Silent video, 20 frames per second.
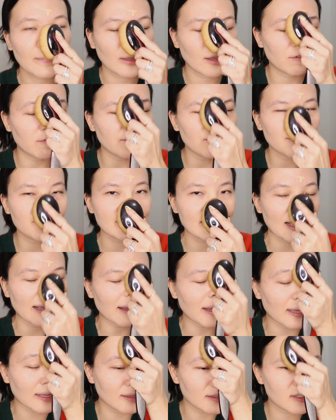a few
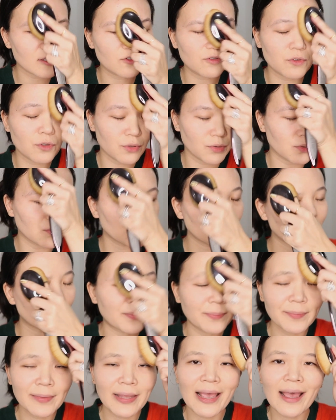seconds
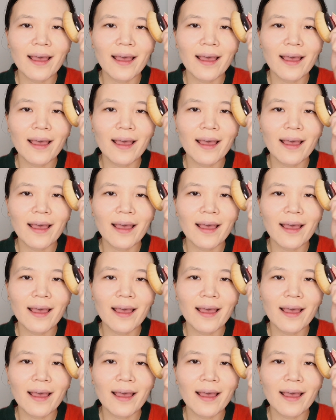to